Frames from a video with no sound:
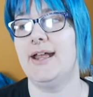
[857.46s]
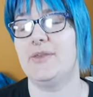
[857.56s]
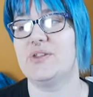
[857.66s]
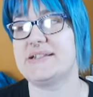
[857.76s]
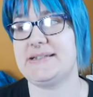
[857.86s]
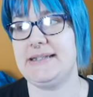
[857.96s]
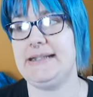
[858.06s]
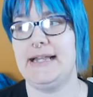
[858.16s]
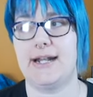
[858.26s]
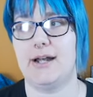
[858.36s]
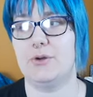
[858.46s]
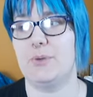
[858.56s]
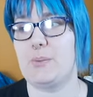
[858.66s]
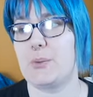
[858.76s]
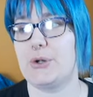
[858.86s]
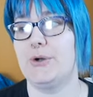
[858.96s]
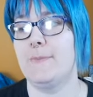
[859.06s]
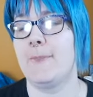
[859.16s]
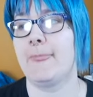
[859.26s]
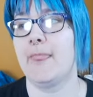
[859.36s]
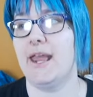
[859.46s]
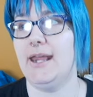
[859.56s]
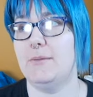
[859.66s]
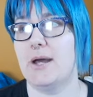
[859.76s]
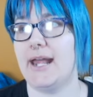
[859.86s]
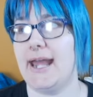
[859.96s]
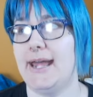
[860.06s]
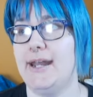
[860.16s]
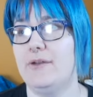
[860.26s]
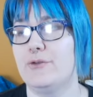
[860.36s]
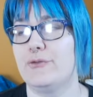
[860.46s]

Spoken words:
The scene that I remember in my head